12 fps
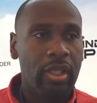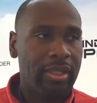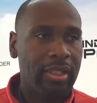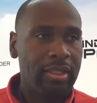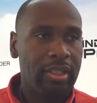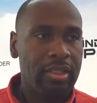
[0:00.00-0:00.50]

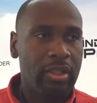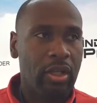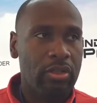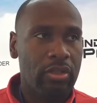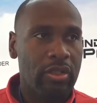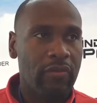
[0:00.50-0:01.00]
I think that it's
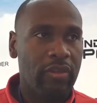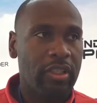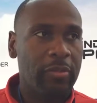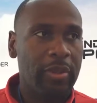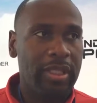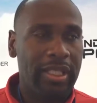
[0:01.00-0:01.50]
also
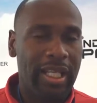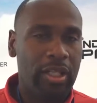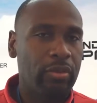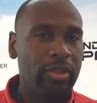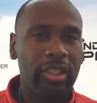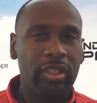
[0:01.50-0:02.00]
convinced me that
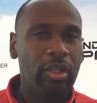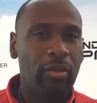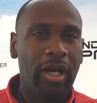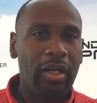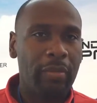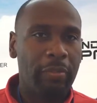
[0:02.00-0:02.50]
I don't need to
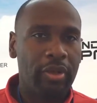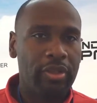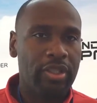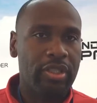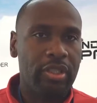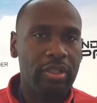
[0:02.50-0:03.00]
go out and
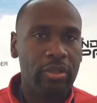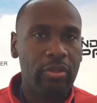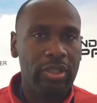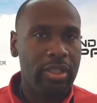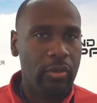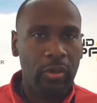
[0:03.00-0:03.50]
purchase the
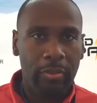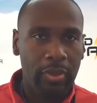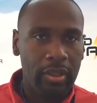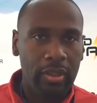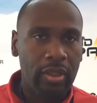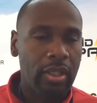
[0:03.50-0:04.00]
newest
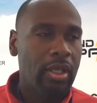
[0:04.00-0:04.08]
equipment.